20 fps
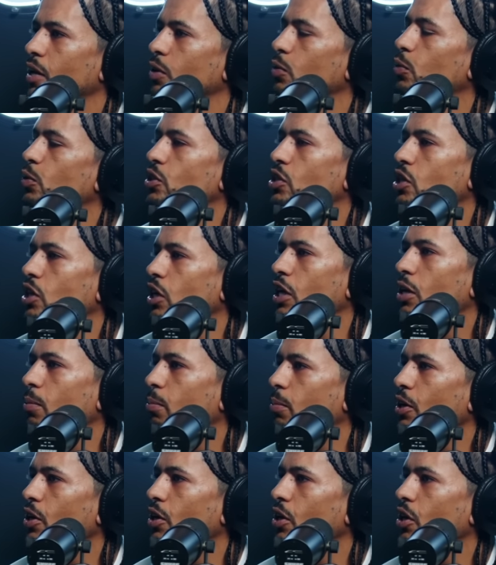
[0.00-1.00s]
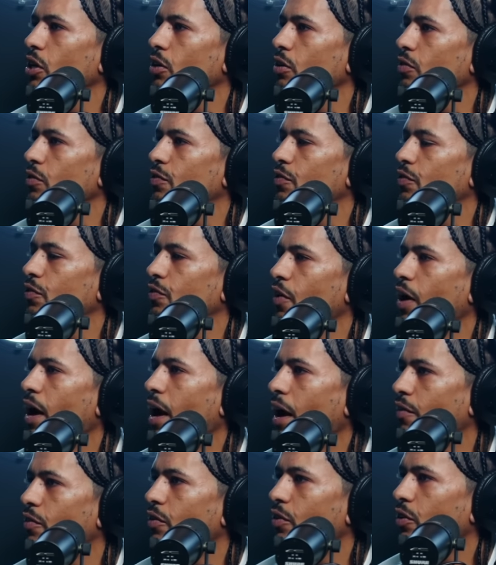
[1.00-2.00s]
it wasn't gonna be
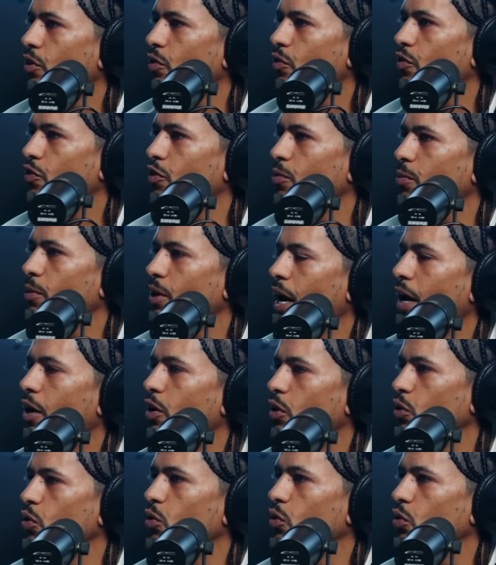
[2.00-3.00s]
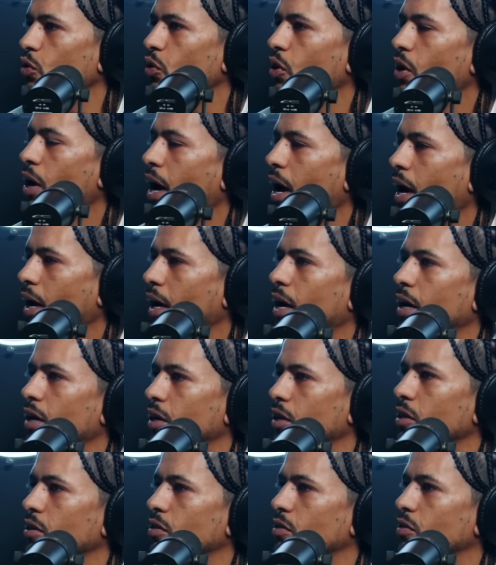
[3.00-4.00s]
forever. You feel me? I knew I
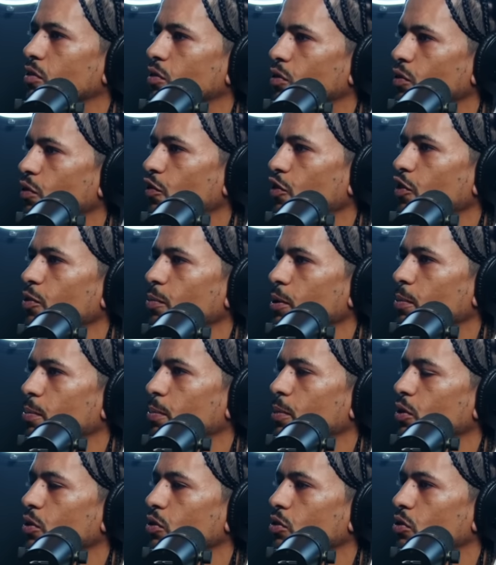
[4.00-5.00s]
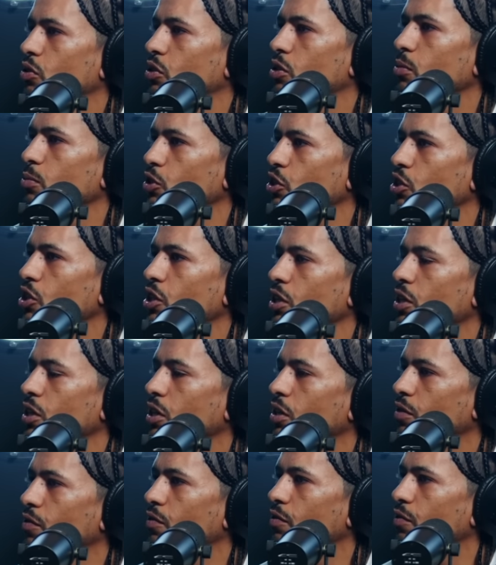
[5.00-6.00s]
gotta you feel me, build some shit
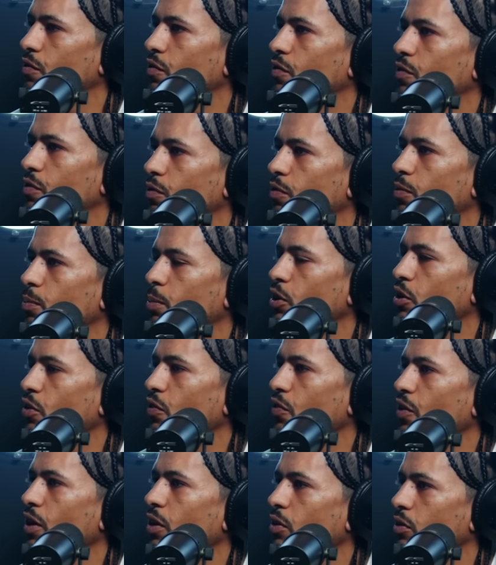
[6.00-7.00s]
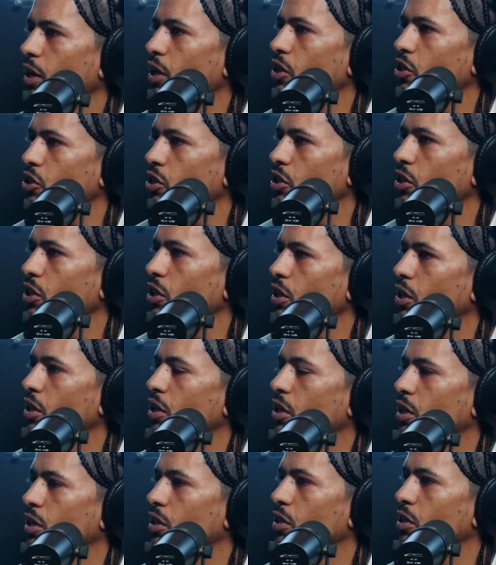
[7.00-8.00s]
and build a foundation and
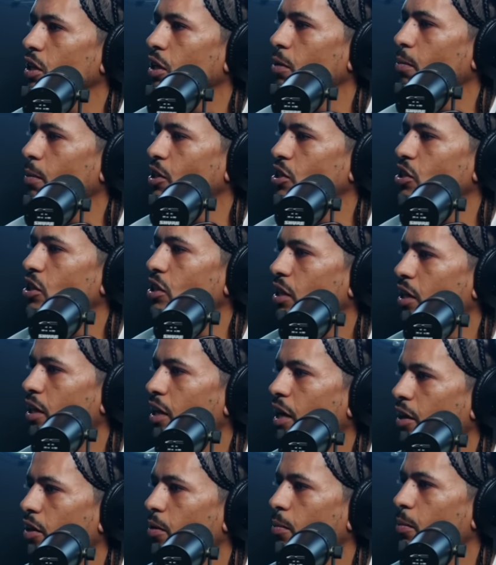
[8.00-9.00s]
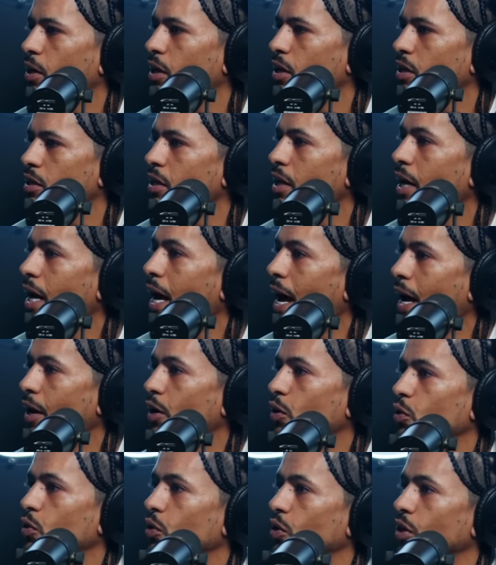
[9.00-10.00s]
then right. get my shit together because I
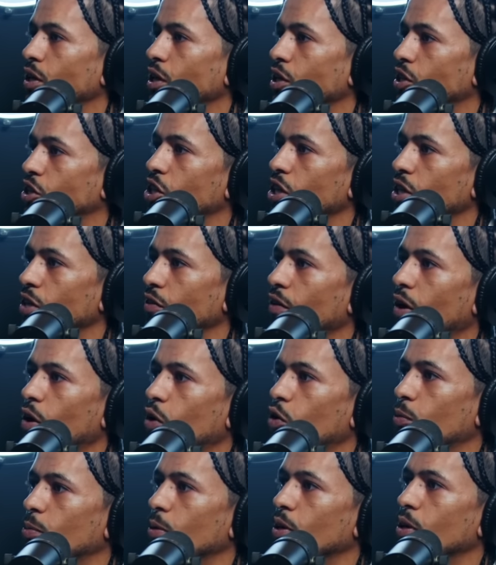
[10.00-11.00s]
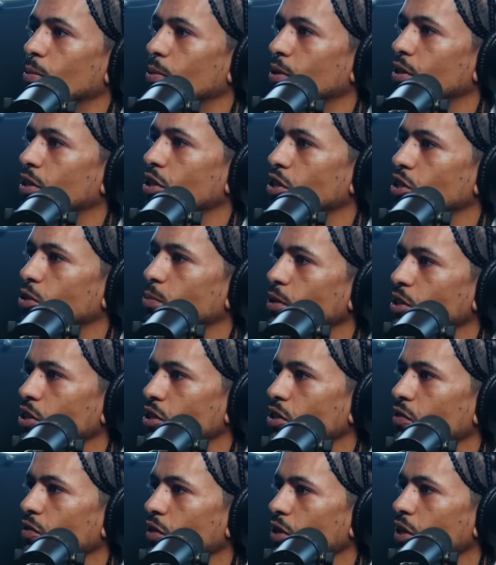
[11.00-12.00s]
know legit if I open up a
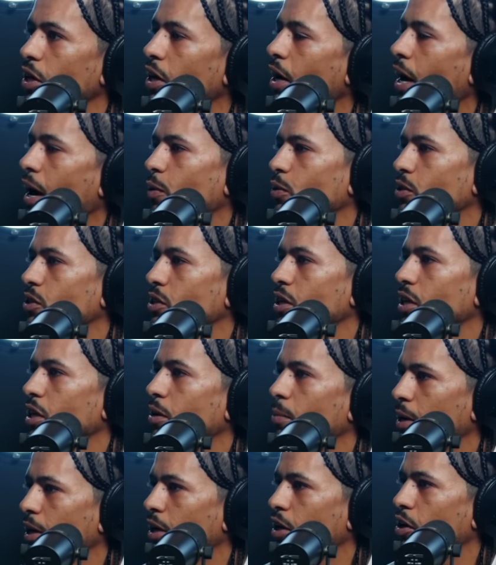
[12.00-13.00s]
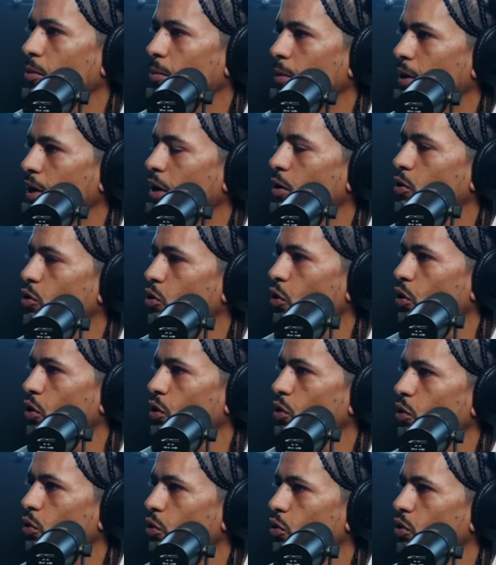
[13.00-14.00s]
dispensary, I wasn't gonna make no money, I was gonna
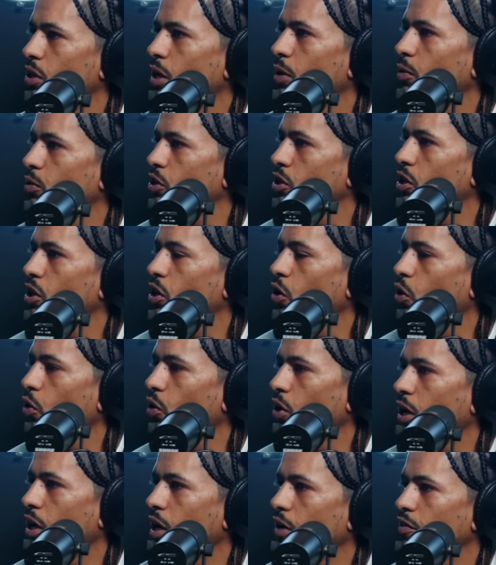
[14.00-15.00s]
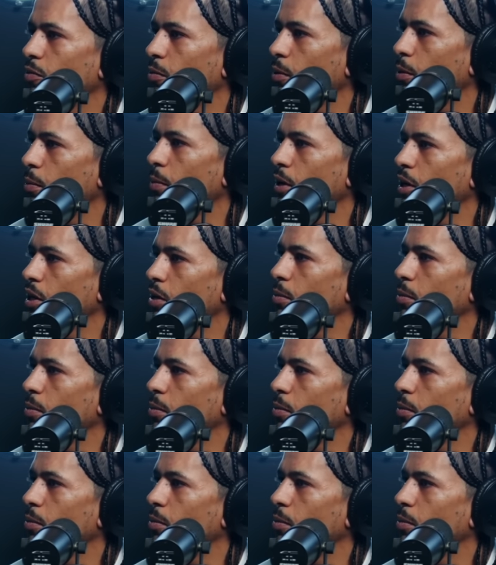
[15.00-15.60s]
lose and I was just gonna owe the government money